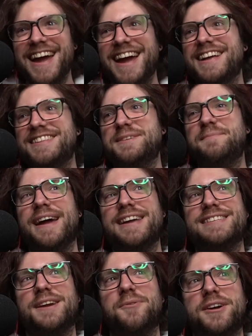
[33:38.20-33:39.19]
It's
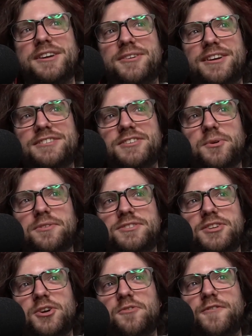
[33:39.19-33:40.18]
amazing what you can do with
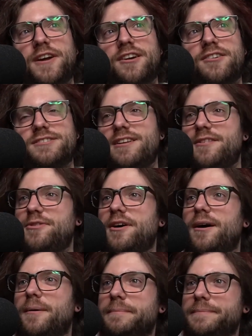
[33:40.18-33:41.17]
2 fingers and a
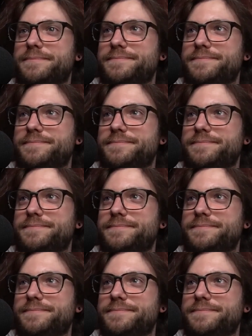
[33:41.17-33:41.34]
thumb.